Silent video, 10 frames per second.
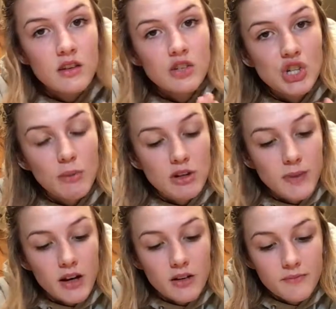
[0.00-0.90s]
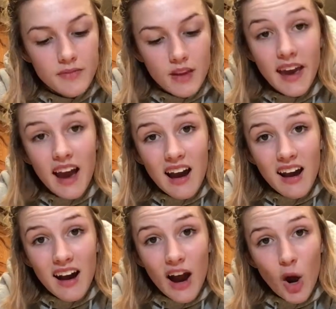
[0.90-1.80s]
so much better.
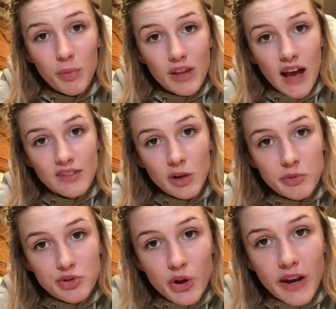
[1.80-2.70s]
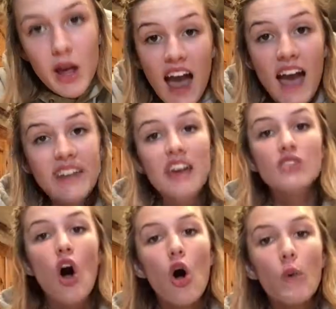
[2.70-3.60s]
Yeah, I hope you laughed, I hope you enjoyed. And as
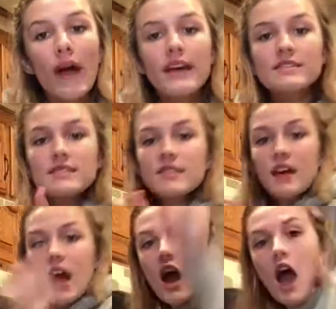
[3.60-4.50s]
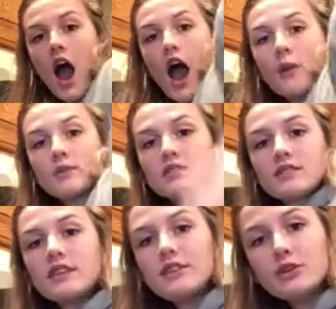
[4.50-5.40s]
always, I will
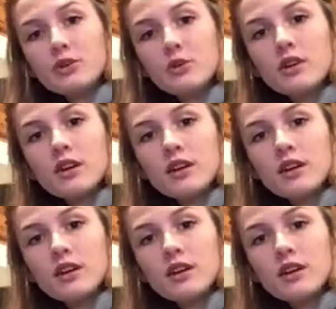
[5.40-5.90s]
see you